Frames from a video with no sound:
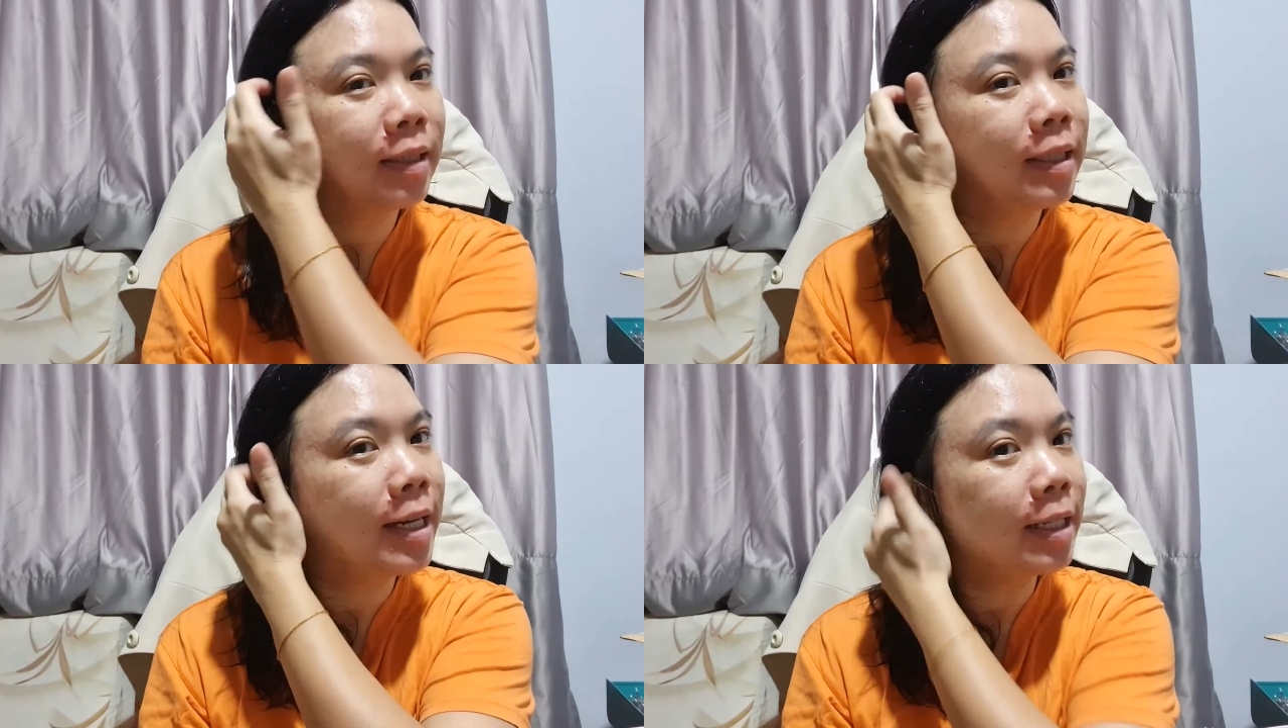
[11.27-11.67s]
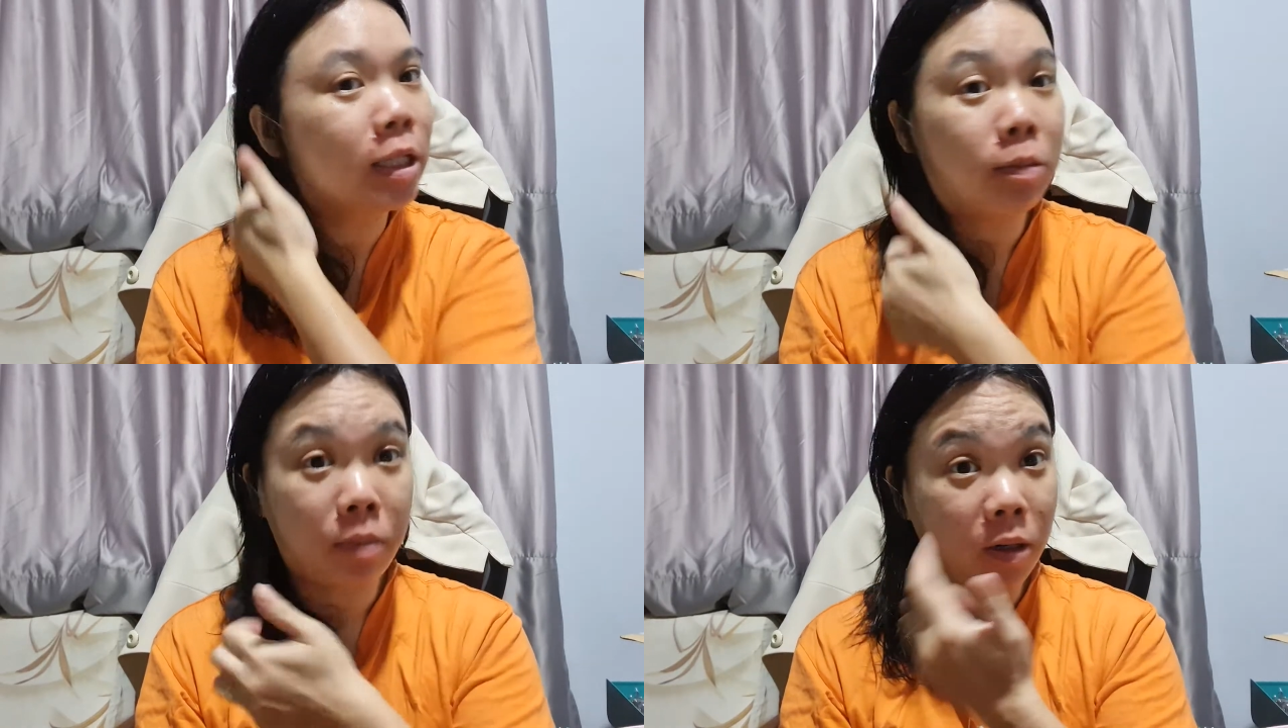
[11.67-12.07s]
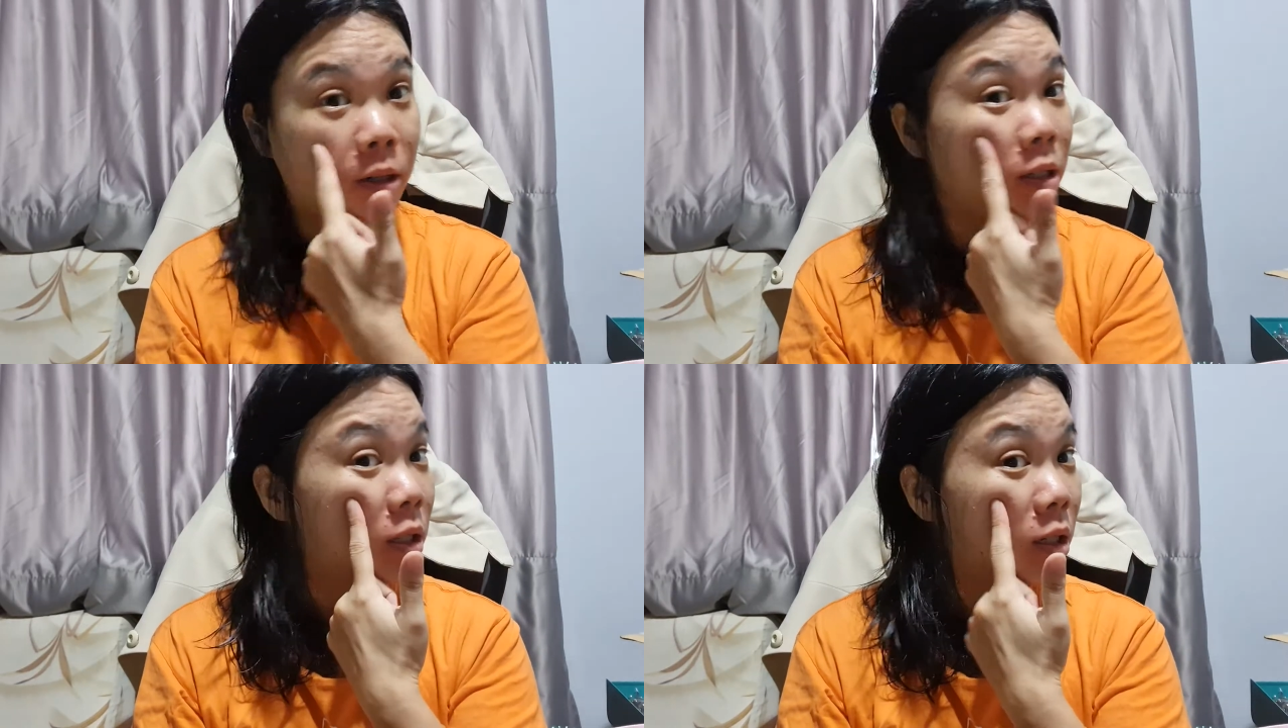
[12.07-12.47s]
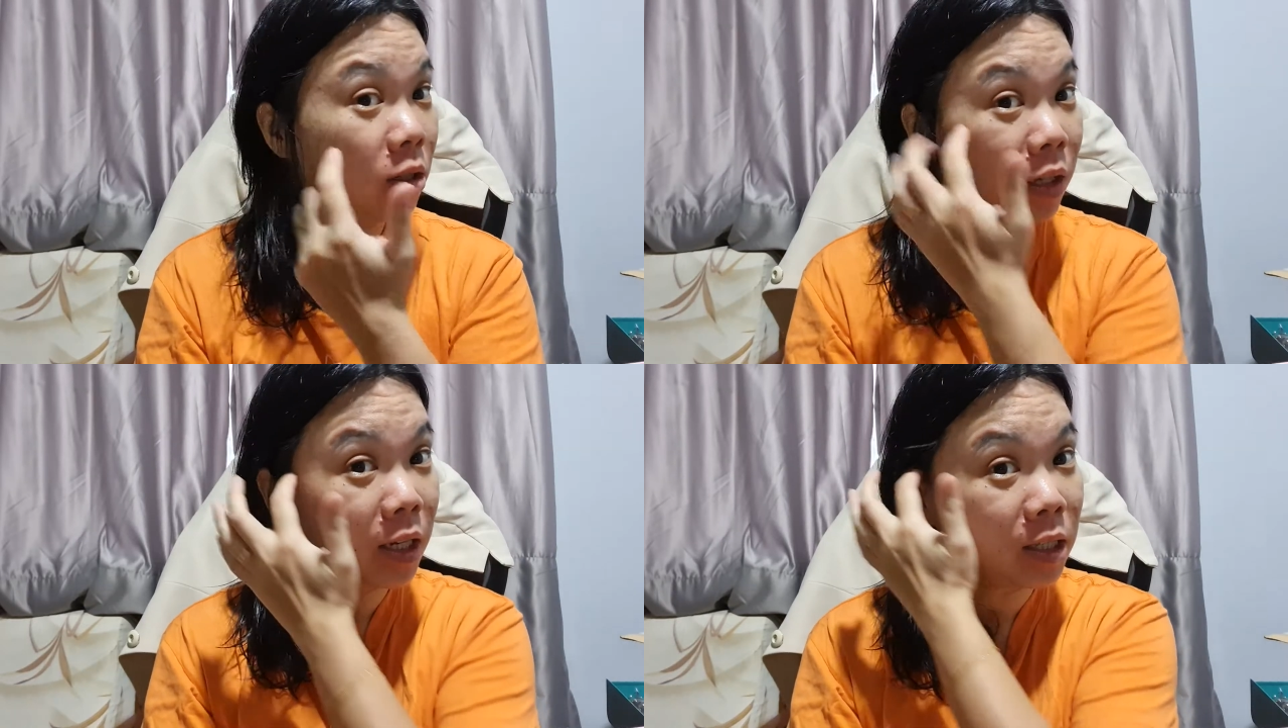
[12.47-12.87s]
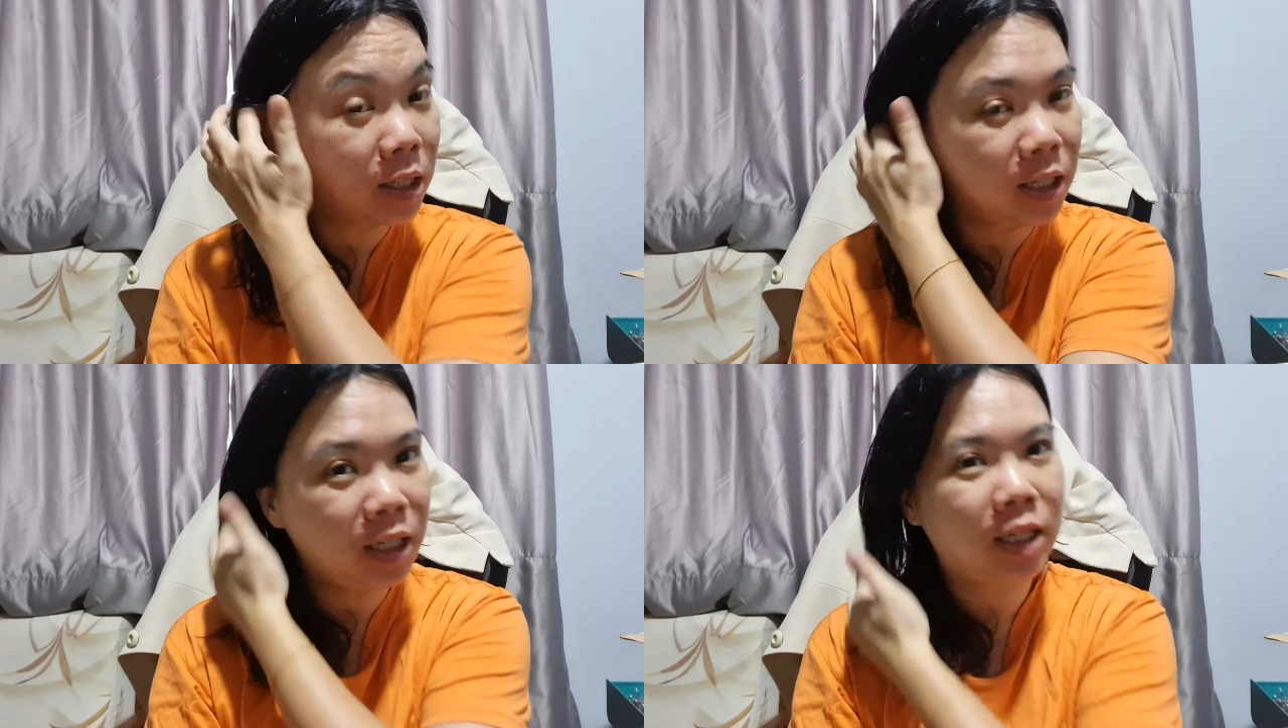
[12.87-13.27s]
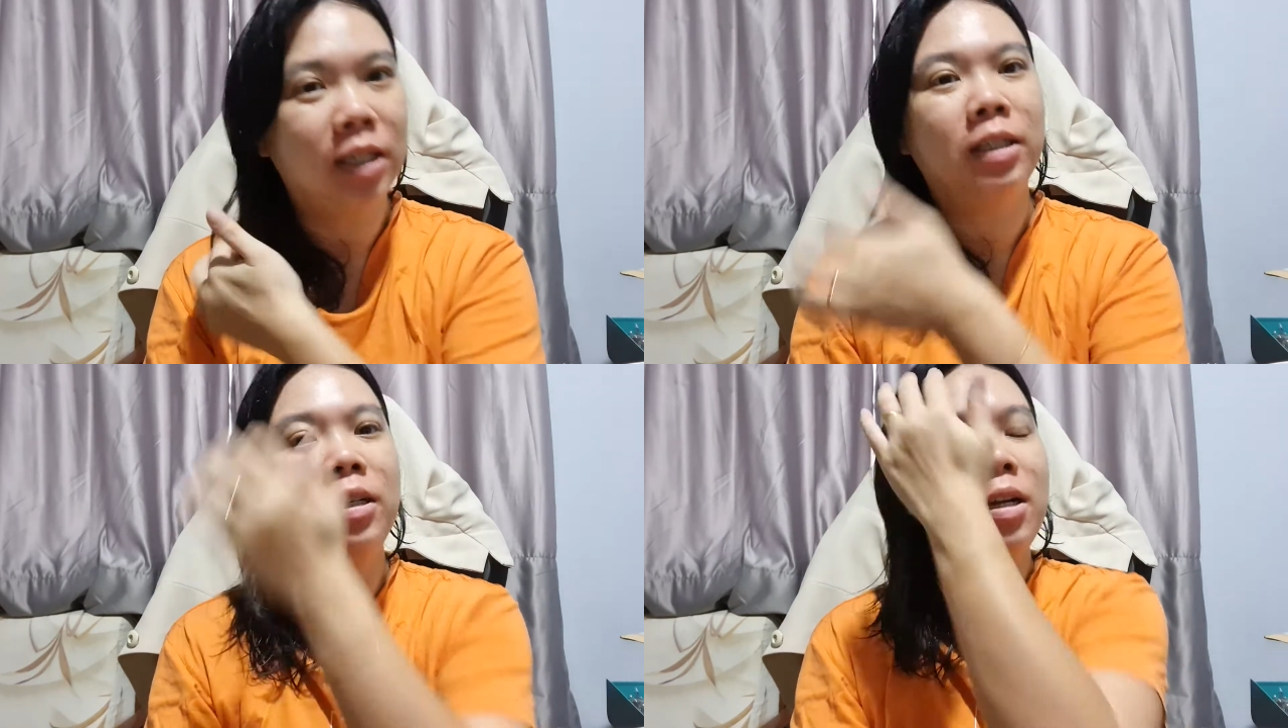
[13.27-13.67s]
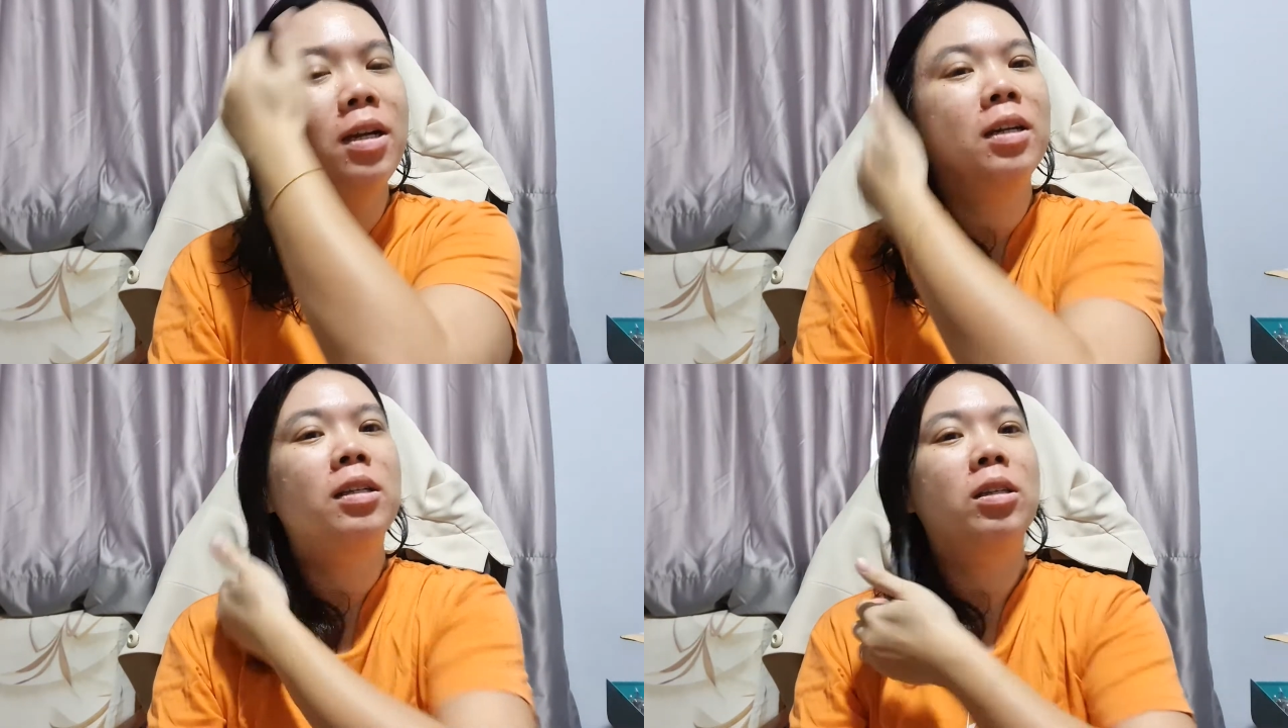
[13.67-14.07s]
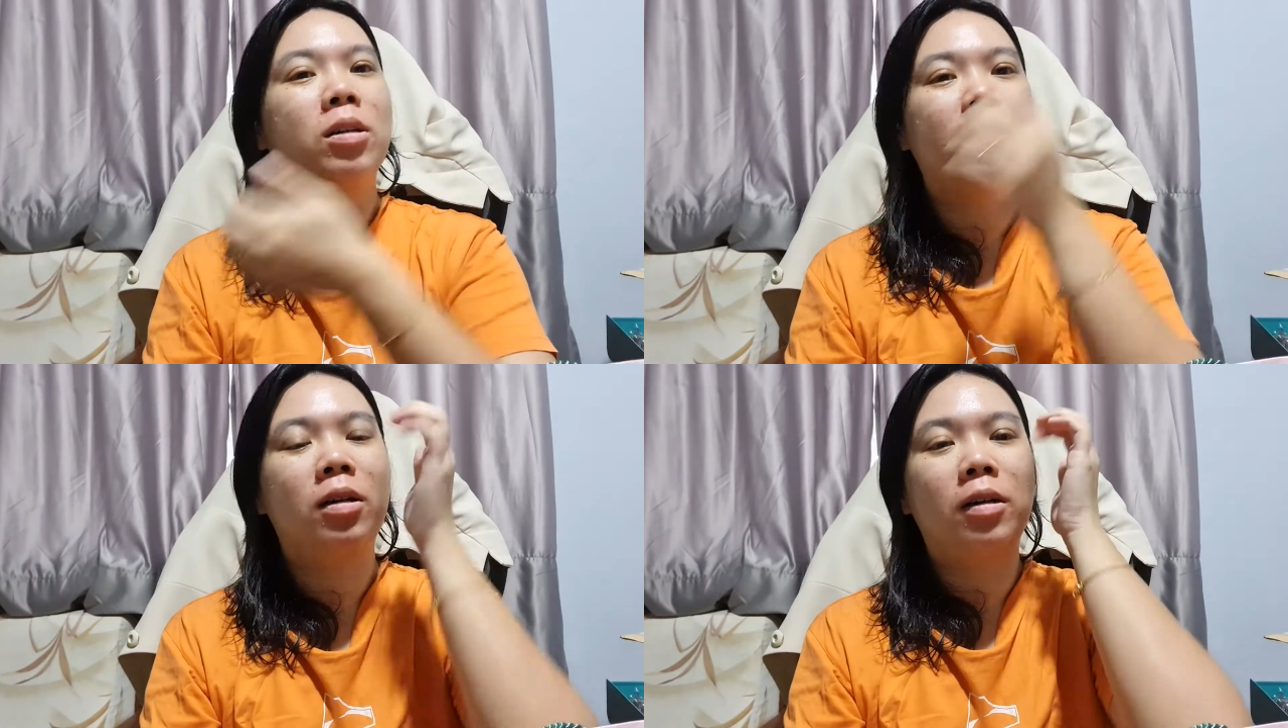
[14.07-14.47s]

dark spots, you can see here. So